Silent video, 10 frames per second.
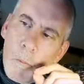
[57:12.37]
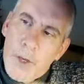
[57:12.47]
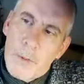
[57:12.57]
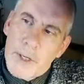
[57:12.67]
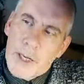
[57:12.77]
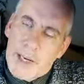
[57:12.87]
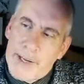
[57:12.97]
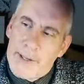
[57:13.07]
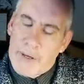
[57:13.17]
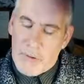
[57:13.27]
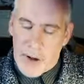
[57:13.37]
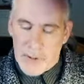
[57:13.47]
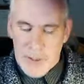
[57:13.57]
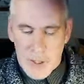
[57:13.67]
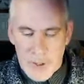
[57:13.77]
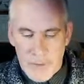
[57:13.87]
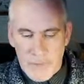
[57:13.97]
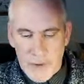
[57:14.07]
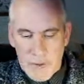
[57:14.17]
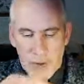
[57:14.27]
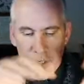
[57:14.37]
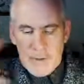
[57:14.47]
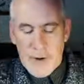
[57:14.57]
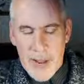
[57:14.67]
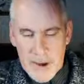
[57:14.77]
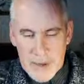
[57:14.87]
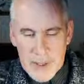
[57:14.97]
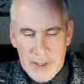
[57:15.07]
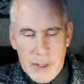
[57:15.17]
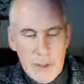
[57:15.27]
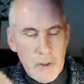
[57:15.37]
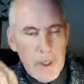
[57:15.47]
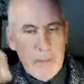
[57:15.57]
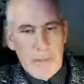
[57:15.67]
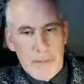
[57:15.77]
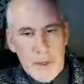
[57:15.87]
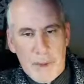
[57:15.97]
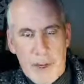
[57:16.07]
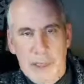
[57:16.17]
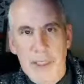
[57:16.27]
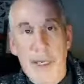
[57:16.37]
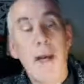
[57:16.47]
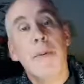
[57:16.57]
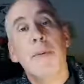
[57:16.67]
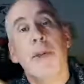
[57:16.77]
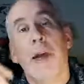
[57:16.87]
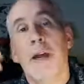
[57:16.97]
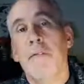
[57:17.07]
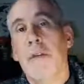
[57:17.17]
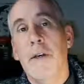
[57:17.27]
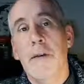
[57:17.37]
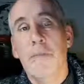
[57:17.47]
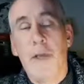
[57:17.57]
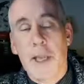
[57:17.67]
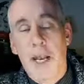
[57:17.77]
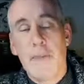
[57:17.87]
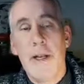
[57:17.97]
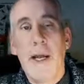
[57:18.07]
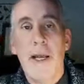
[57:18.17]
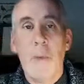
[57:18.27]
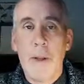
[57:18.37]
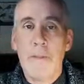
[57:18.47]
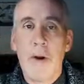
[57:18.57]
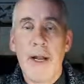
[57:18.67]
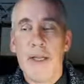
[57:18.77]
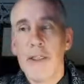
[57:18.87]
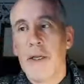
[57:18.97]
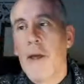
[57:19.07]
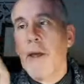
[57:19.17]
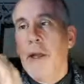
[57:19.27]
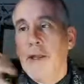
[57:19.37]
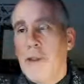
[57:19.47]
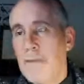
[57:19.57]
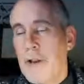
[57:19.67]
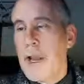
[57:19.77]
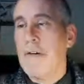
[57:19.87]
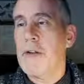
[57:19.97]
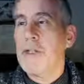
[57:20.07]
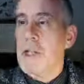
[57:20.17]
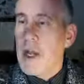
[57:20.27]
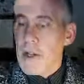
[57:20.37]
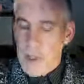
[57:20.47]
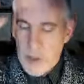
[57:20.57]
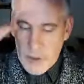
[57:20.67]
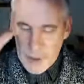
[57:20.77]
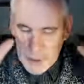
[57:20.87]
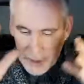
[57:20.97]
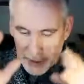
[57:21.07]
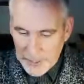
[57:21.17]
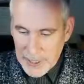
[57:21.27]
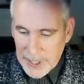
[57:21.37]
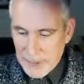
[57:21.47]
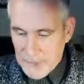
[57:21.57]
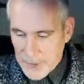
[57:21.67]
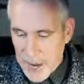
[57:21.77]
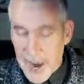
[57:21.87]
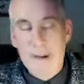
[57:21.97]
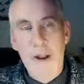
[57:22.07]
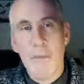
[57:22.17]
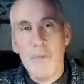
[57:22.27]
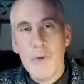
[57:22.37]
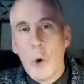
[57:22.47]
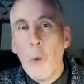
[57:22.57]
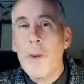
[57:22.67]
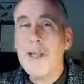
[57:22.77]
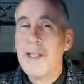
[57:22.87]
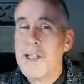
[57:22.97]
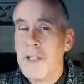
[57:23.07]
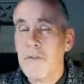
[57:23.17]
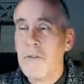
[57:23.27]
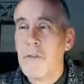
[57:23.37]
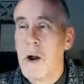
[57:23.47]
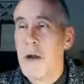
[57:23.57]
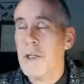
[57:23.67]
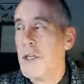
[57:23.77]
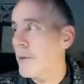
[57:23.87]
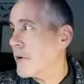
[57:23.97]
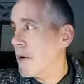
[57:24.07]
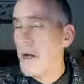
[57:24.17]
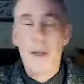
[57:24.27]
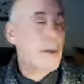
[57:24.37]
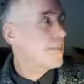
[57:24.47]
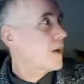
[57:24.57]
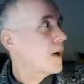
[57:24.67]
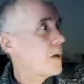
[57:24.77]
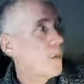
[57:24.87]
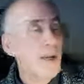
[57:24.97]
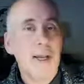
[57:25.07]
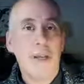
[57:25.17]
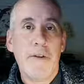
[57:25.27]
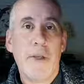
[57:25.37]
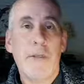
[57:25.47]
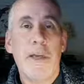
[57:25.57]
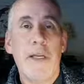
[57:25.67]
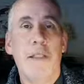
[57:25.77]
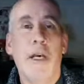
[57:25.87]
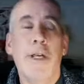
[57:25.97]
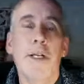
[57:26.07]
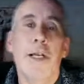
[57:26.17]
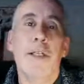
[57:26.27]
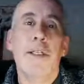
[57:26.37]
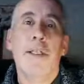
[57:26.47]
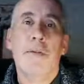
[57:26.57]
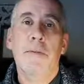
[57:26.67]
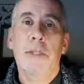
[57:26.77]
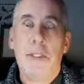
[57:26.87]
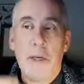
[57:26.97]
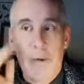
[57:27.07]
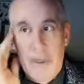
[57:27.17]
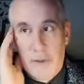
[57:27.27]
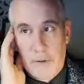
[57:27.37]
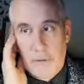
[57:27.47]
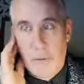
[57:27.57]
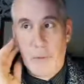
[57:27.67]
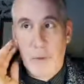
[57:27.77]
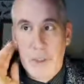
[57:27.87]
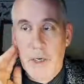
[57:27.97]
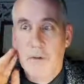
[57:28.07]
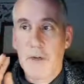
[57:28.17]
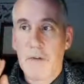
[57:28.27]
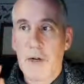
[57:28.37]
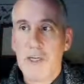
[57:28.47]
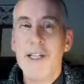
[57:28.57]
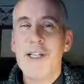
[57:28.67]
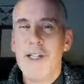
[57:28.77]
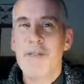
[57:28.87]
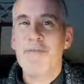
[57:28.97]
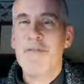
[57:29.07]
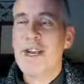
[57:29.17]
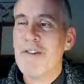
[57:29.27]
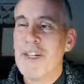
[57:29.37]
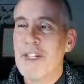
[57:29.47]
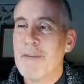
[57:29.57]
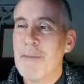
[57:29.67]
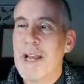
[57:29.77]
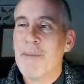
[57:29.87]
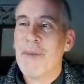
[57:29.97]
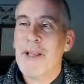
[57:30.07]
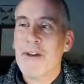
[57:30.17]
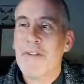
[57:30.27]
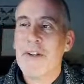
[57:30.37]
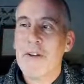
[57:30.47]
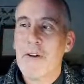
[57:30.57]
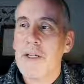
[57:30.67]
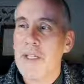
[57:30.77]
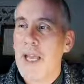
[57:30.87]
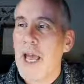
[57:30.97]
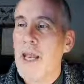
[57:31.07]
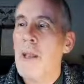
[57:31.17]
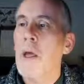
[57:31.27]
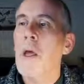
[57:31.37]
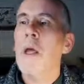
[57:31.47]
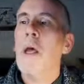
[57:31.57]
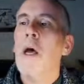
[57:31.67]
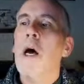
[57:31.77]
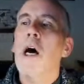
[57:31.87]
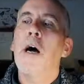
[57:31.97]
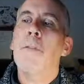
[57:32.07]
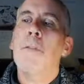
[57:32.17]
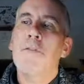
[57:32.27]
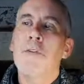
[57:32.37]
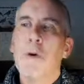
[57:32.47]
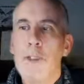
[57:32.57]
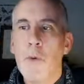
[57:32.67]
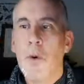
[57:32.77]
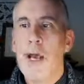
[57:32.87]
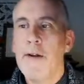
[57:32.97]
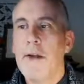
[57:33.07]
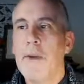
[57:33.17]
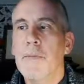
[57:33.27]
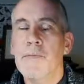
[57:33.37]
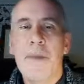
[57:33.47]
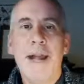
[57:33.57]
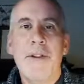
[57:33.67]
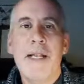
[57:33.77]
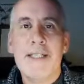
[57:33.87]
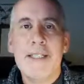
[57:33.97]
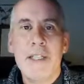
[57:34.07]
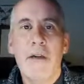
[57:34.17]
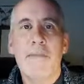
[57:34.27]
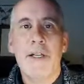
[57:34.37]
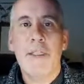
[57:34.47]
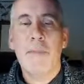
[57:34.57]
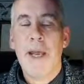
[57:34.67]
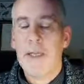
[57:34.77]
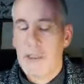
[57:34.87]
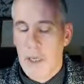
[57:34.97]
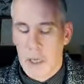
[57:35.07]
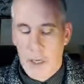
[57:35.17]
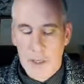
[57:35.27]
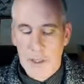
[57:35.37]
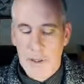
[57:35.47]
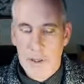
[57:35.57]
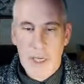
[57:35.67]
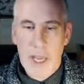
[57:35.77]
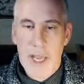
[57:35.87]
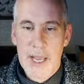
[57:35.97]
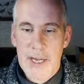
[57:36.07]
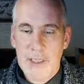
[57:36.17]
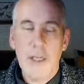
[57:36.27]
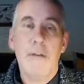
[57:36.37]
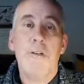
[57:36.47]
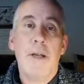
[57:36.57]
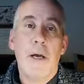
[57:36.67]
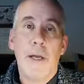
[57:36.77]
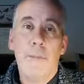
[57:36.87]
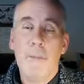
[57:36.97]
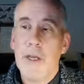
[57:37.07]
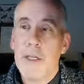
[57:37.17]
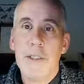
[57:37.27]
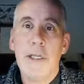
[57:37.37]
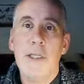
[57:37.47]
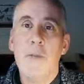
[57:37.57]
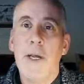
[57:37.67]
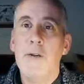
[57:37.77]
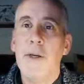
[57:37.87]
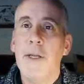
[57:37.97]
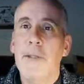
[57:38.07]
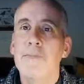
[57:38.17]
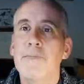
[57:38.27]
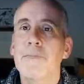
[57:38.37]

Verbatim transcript: Well, you want to clear the ground, so you've you've got your different areas, you've got your your path set up, you have your your canopy layer, wind breaks different areas and then you're going to clear the area normally this is of grass so we've got like a, a one acre field over that side and it's uh, it's covered in well was covered in grass is increasingly become covered in grass again um, if you've got a small area manually deturfing is best uh, I use a turfing iron and that's the easiest way of doing it